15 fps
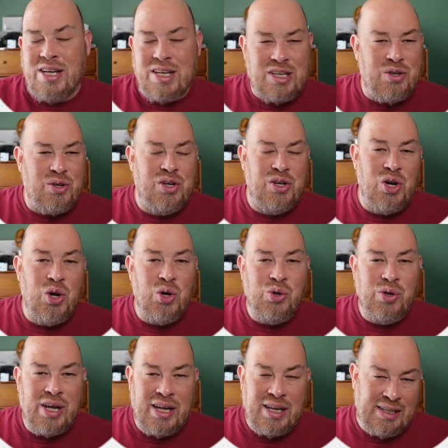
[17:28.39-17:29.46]
You can go
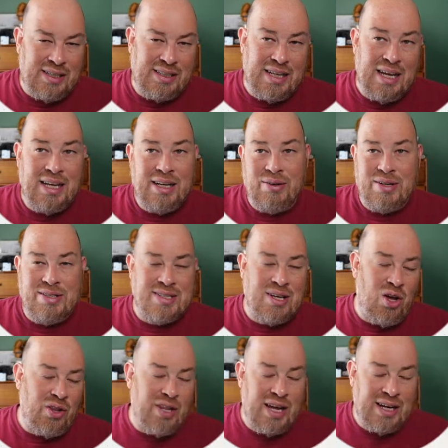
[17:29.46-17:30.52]
and get it, right? It's
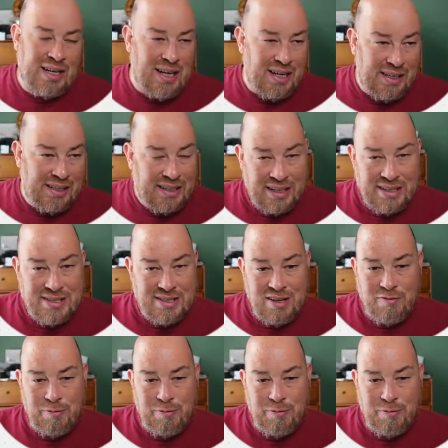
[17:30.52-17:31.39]
all that kind of stuff.